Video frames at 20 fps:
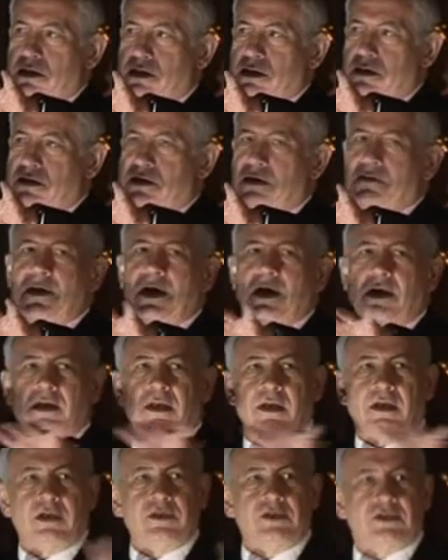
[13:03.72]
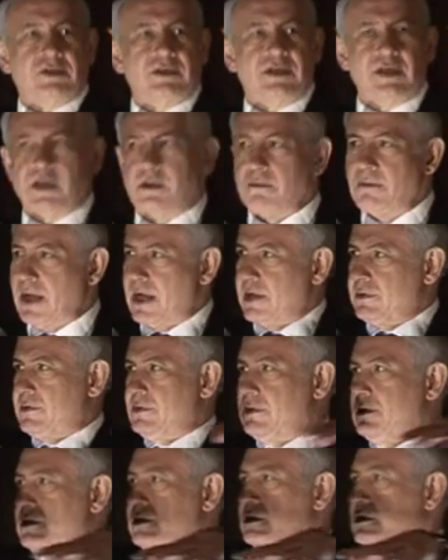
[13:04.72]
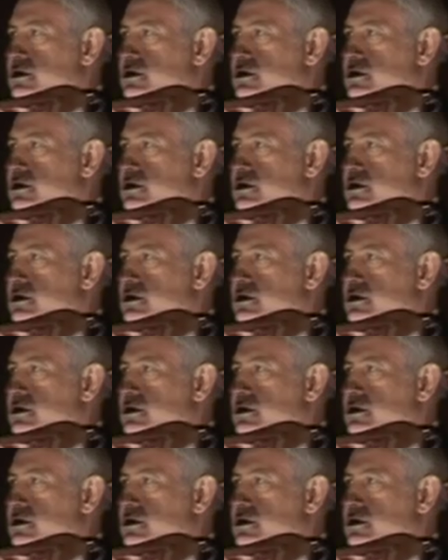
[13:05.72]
Samarian and Judean mountains